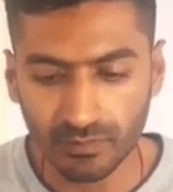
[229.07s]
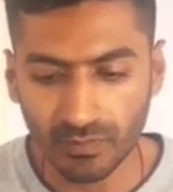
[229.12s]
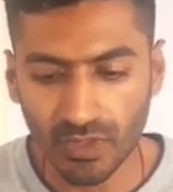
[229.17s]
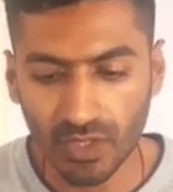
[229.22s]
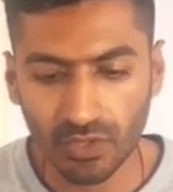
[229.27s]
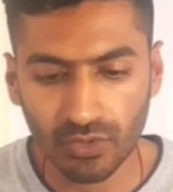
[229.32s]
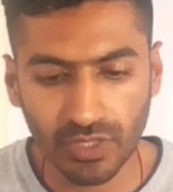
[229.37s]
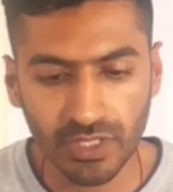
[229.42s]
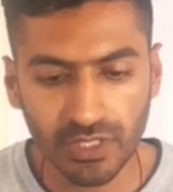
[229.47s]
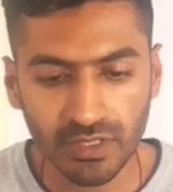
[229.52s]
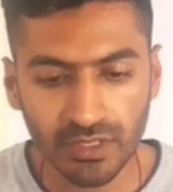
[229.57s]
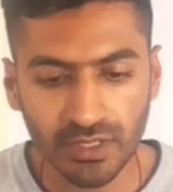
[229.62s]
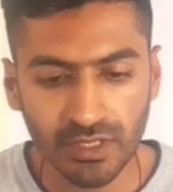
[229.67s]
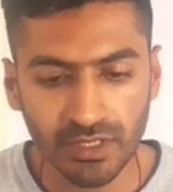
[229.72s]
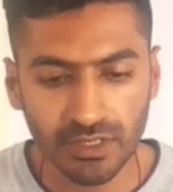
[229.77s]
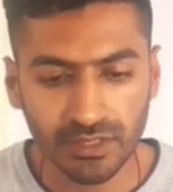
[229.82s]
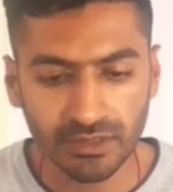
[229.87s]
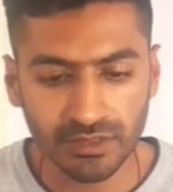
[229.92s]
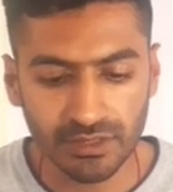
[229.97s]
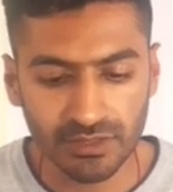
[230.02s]
Okay,
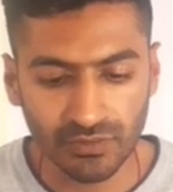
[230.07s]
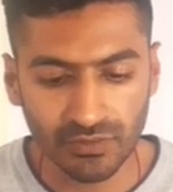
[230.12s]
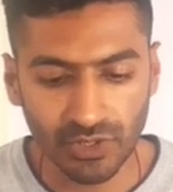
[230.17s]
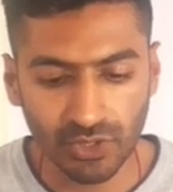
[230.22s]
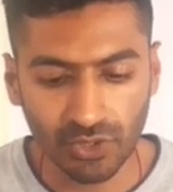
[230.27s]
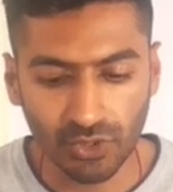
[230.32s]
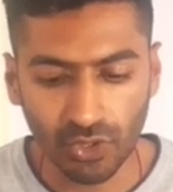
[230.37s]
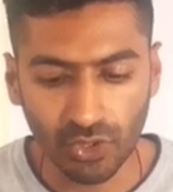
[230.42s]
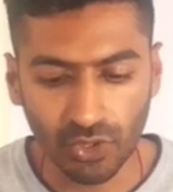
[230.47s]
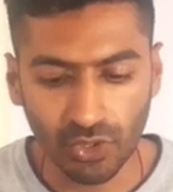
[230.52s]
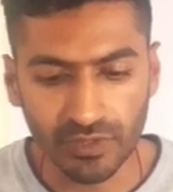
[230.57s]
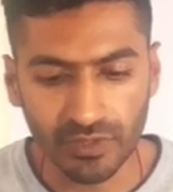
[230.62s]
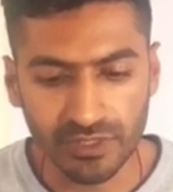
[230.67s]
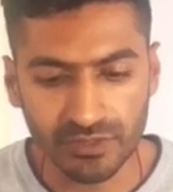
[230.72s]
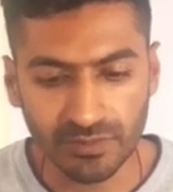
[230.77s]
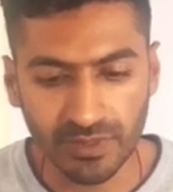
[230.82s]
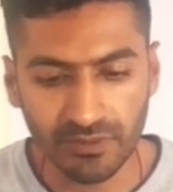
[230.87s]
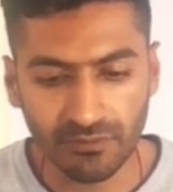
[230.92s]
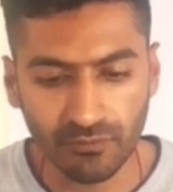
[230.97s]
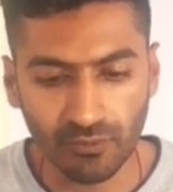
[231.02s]
this will always
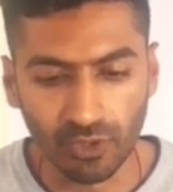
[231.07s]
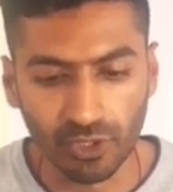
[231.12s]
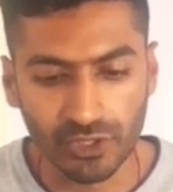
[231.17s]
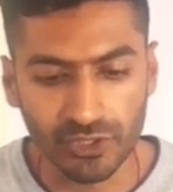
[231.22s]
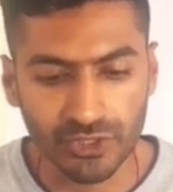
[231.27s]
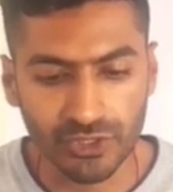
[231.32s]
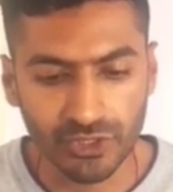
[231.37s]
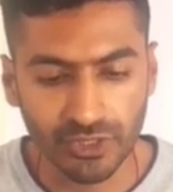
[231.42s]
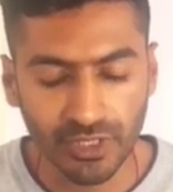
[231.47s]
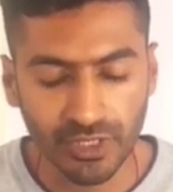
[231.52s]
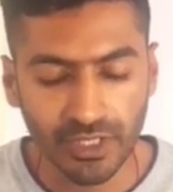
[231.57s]
be false.